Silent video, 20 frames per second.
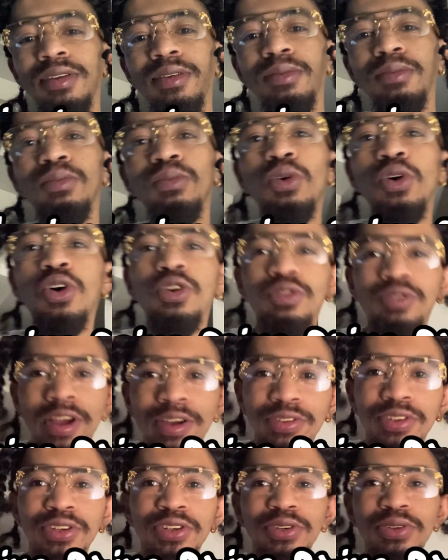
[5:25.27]
more
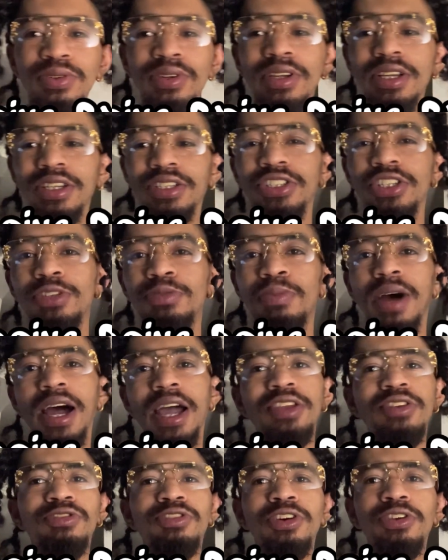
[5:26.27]
revenue just by,
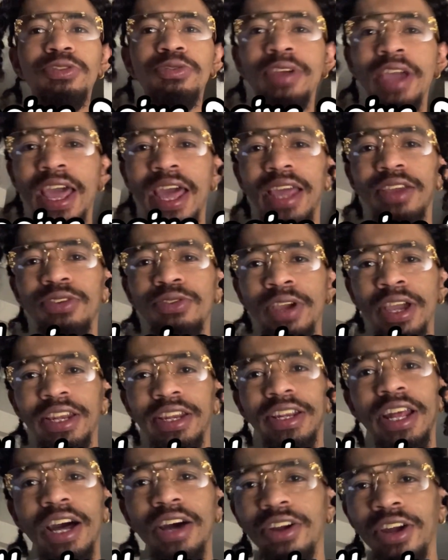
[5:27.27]
you know, you
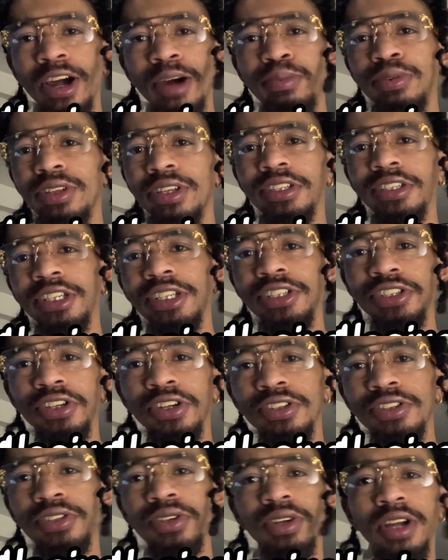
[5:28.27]
handed out a couple of
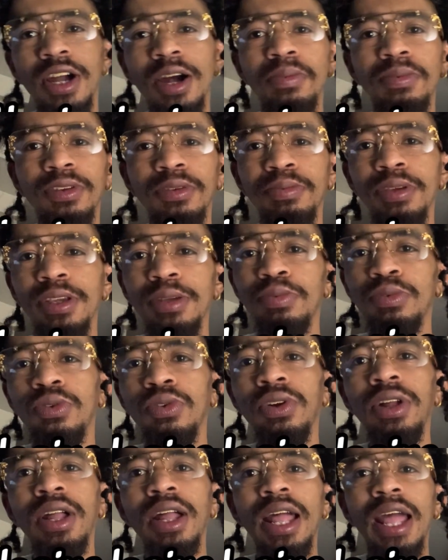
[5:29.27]
t-shirts to a couple of
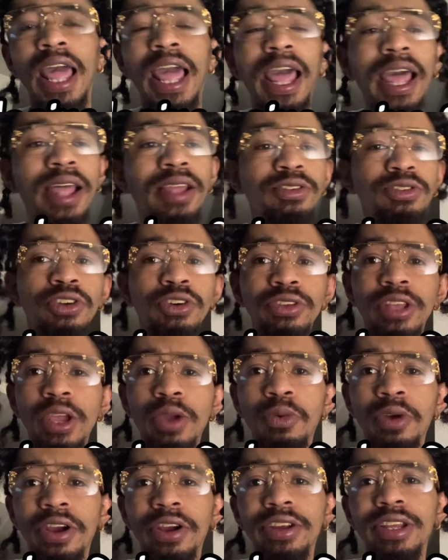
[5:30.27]
people, and, you know, they
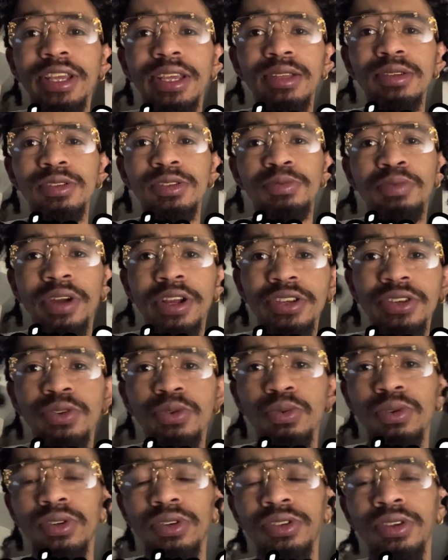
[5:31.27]
wearing it, spreading
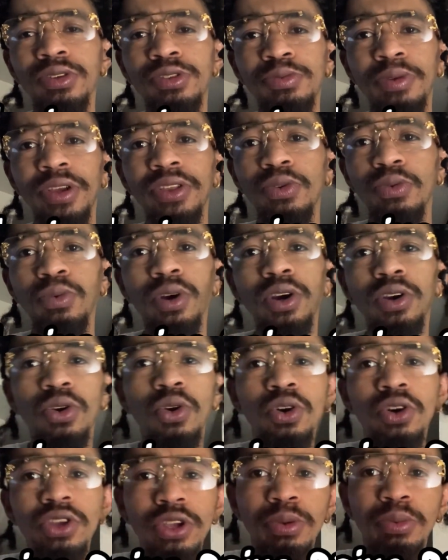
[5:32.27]
the word
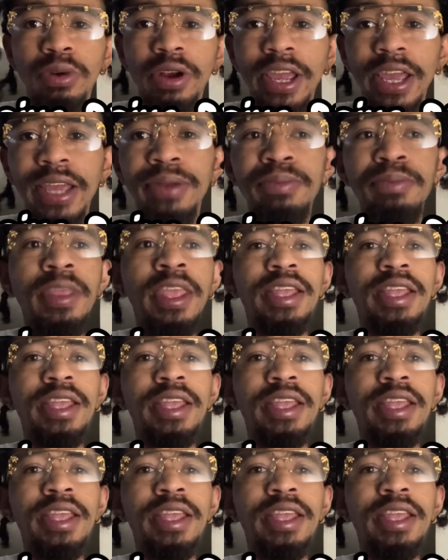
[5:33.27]
on your brand.